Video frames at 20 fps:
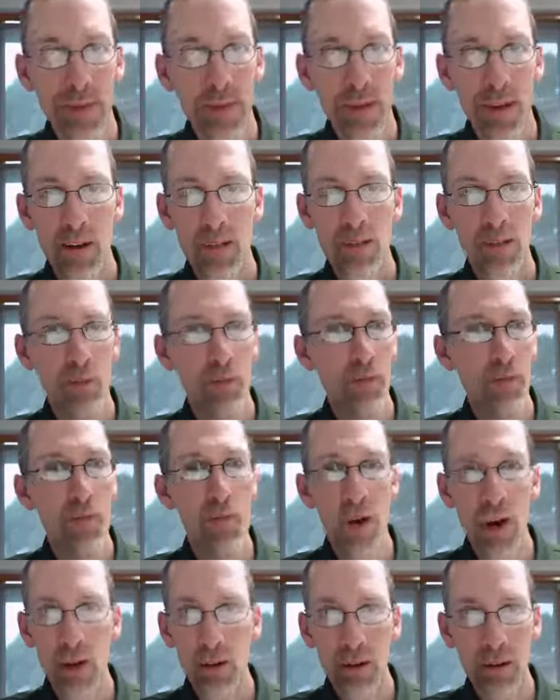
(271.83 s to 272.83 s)
That's a
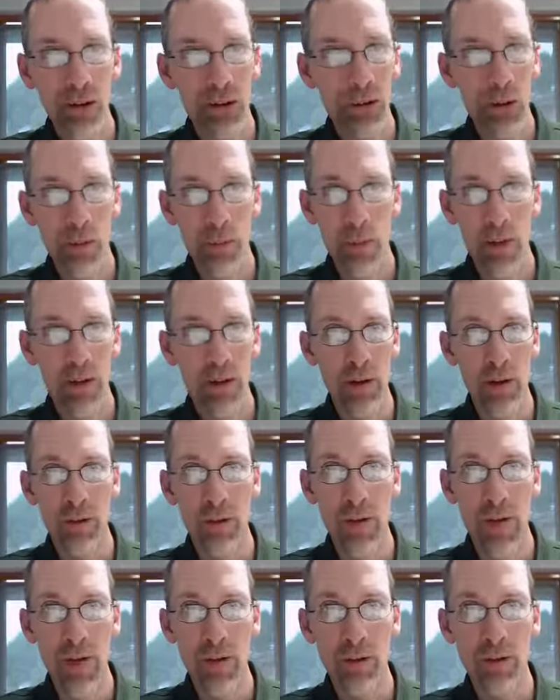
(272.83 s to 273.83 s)
very short period of
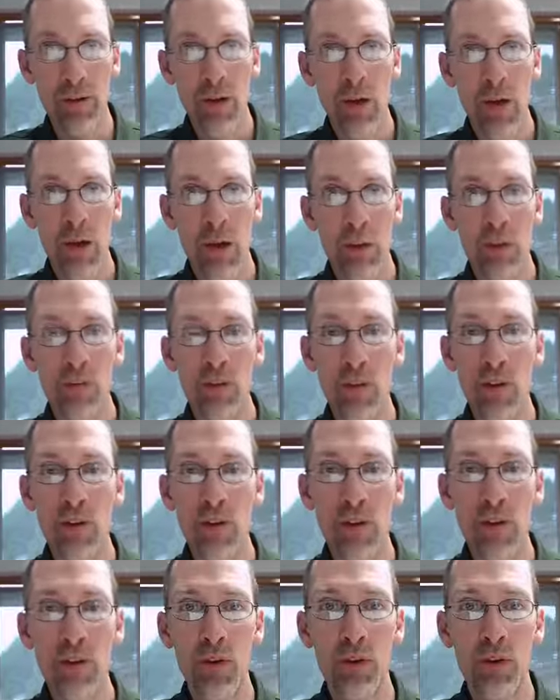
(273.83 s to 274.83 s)
life before you
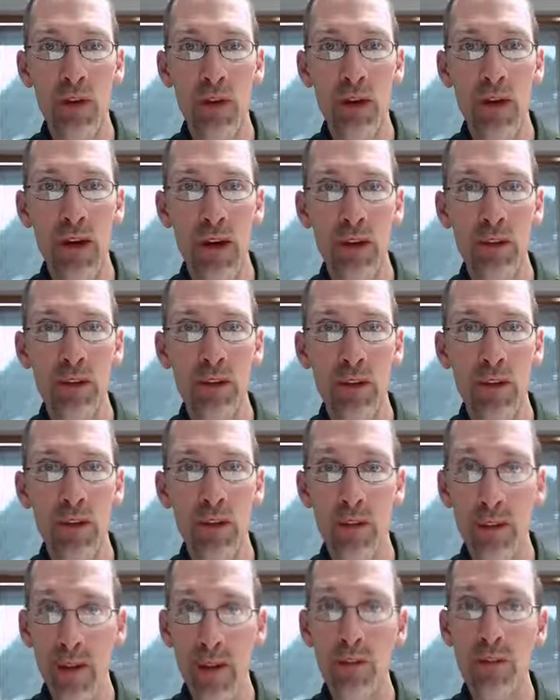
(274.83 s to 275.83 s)
start to realize
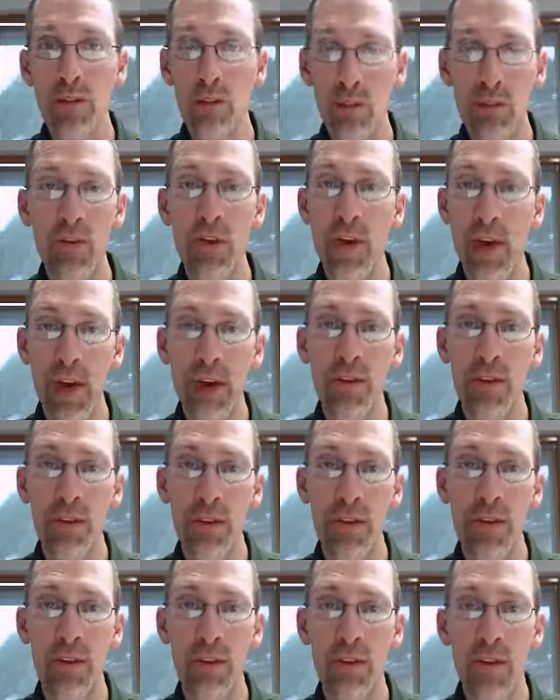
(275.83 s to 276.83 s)
that death is a
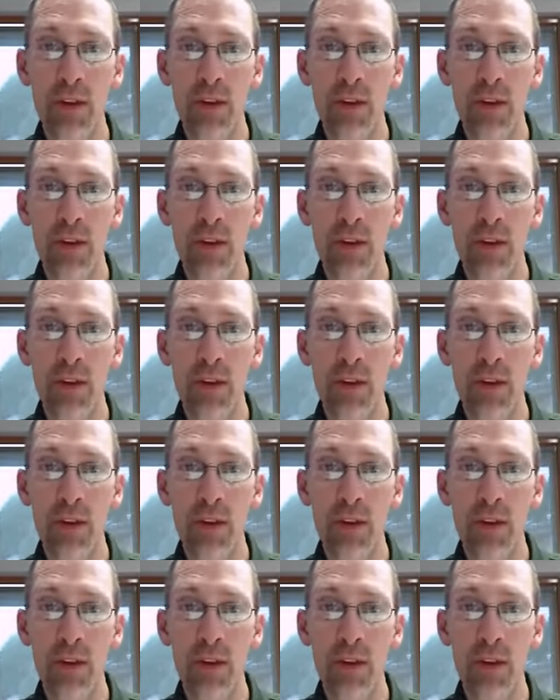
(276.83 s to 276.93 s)
reality